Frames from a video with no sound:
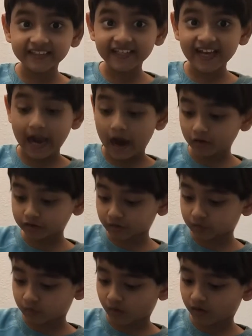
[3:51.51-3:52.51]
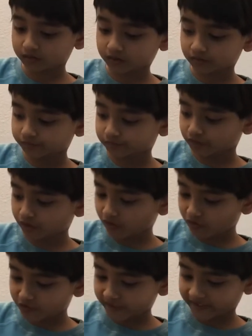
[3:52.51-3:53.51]
See how the water is
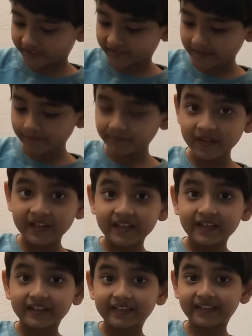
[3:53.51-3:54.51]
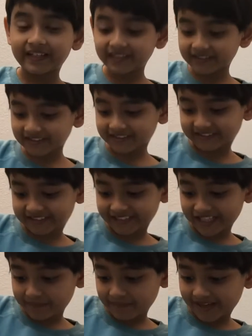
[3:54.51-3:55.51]
flowing. This is
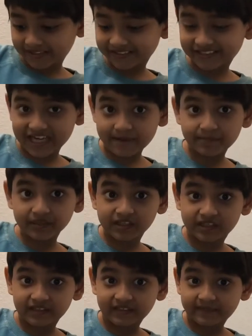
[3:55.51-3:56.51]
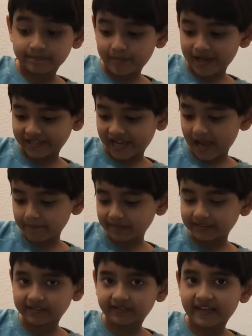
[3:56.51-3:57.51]
same as
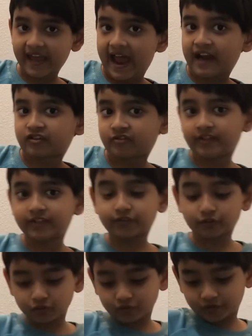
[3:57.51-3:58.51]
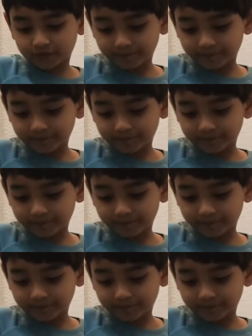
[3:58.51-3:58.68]
capillary action too.